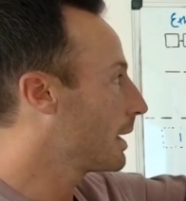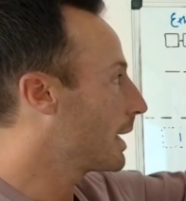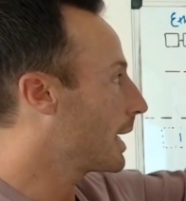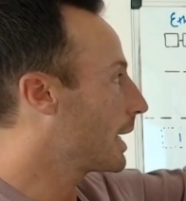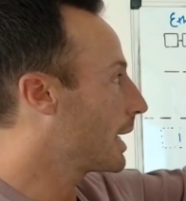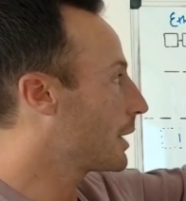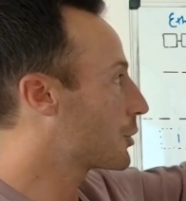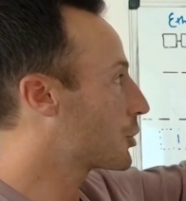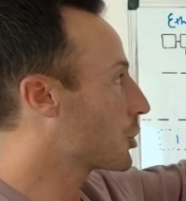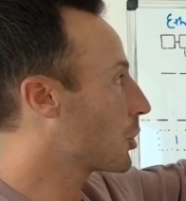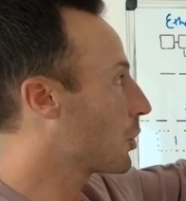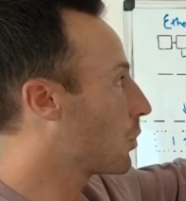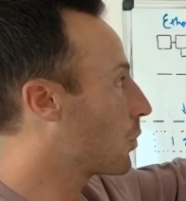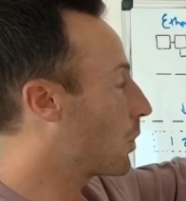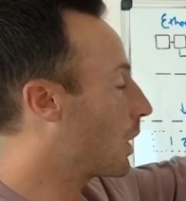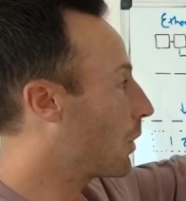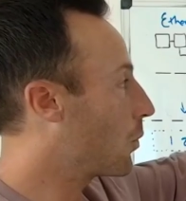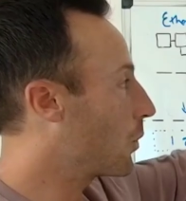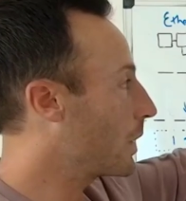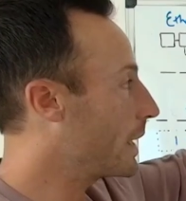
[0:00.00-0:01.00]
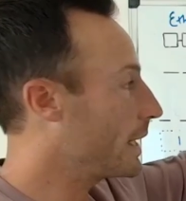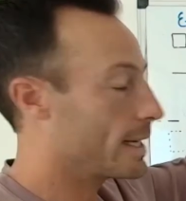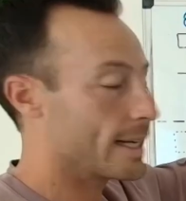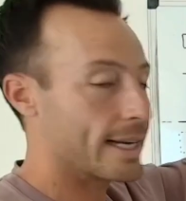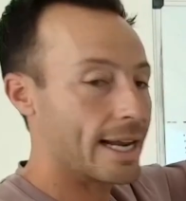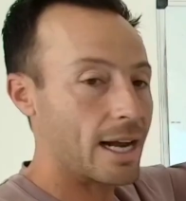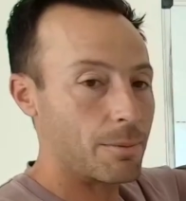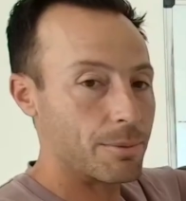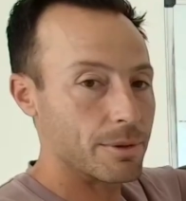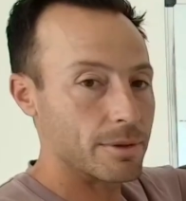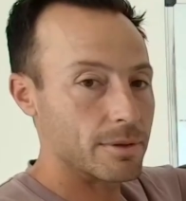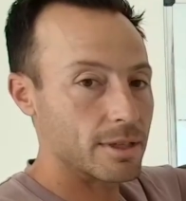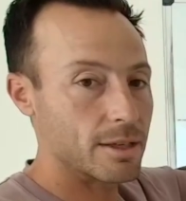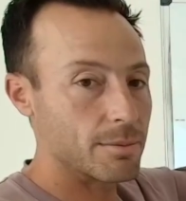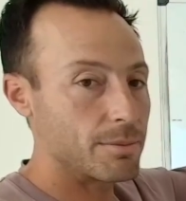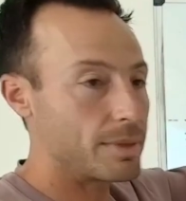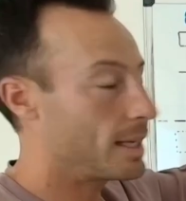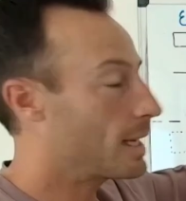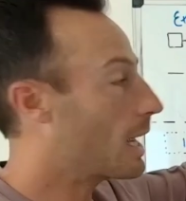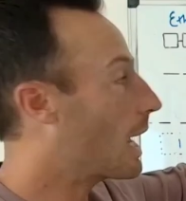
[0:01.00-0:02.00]
And so while we at Alpen can
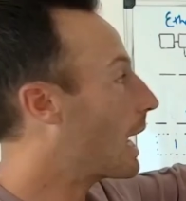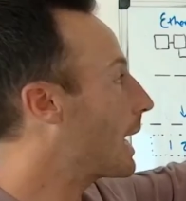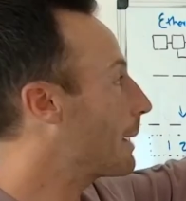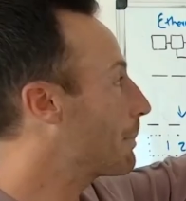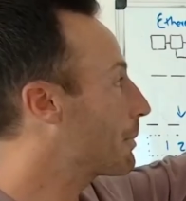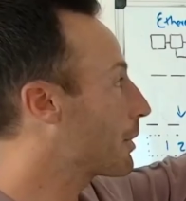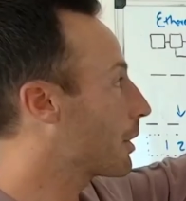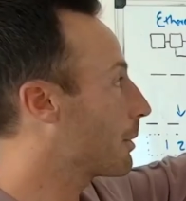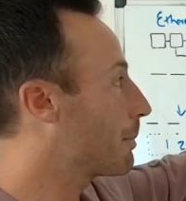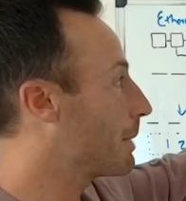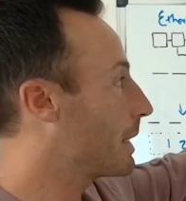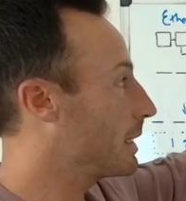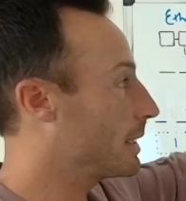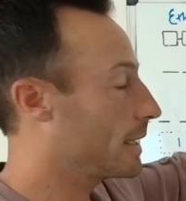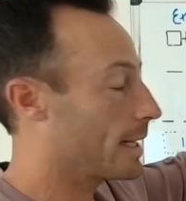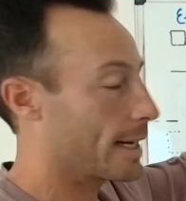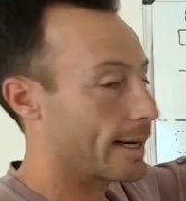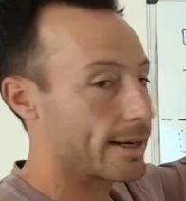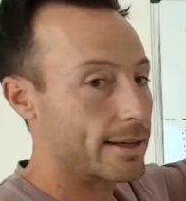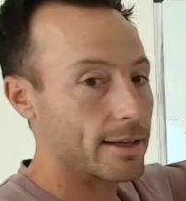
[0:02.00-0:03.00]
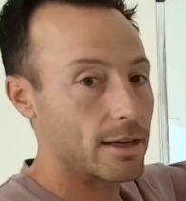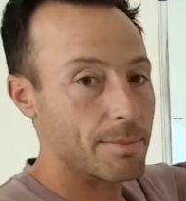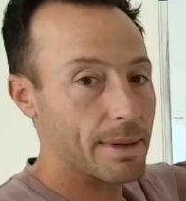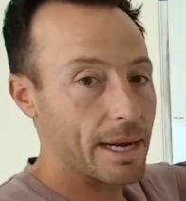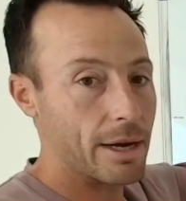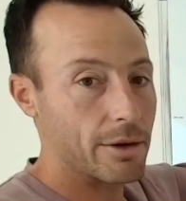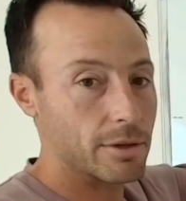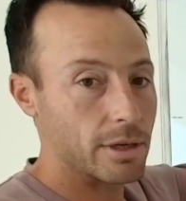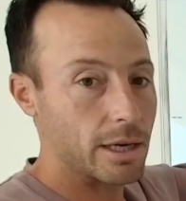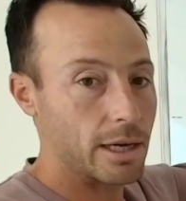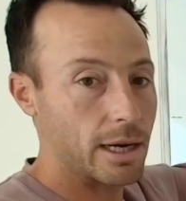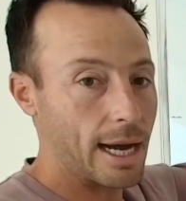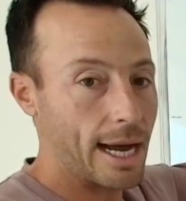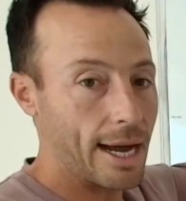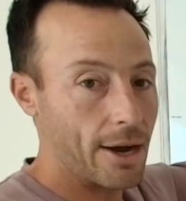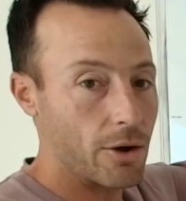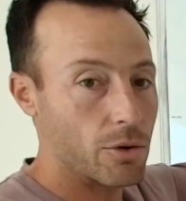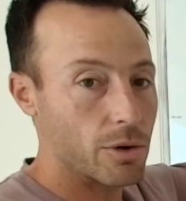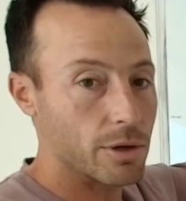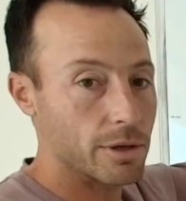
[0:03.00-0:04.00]
be hyper opinionated about
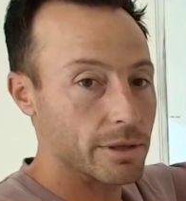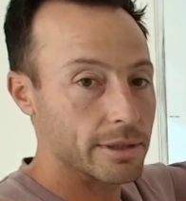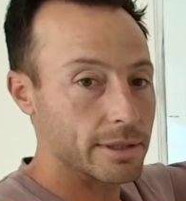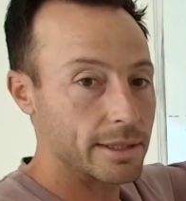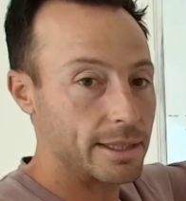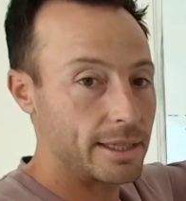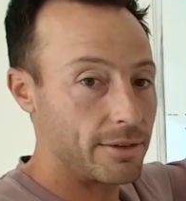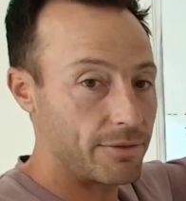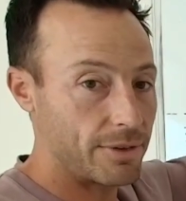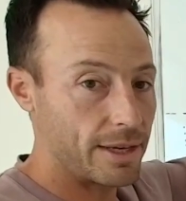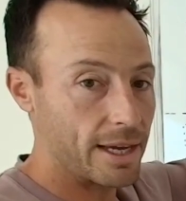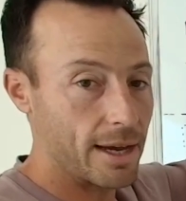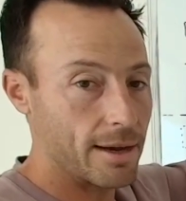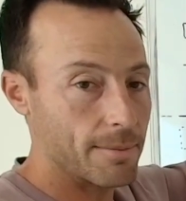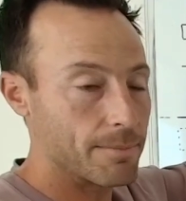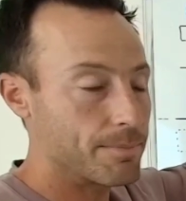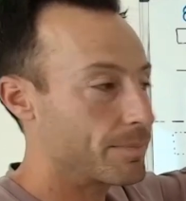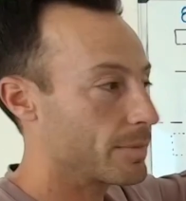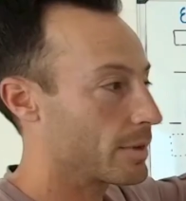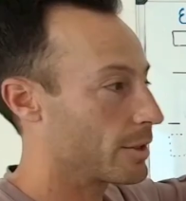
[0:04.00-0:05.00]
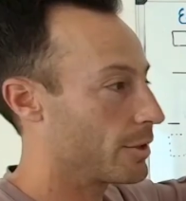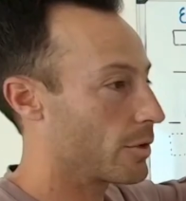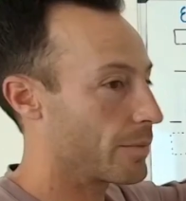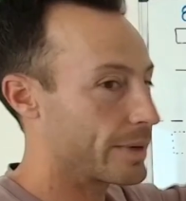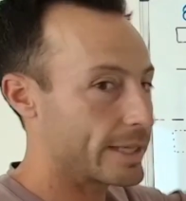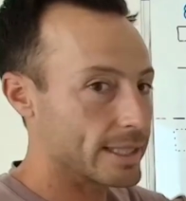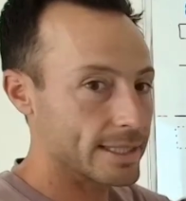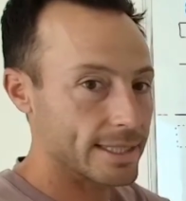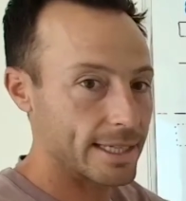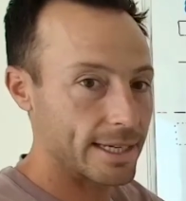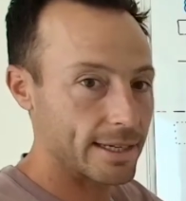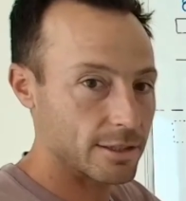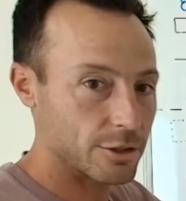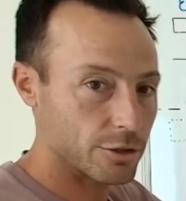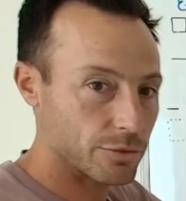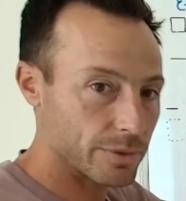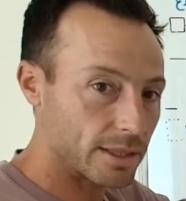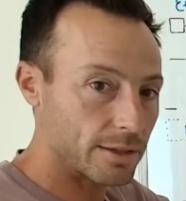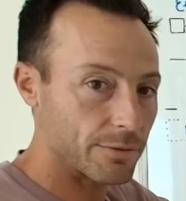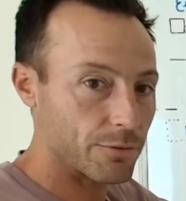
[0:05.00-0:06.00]
our EVM, we can say it's
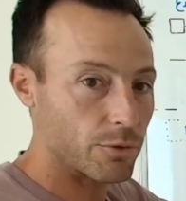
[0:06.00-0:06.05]
strictly for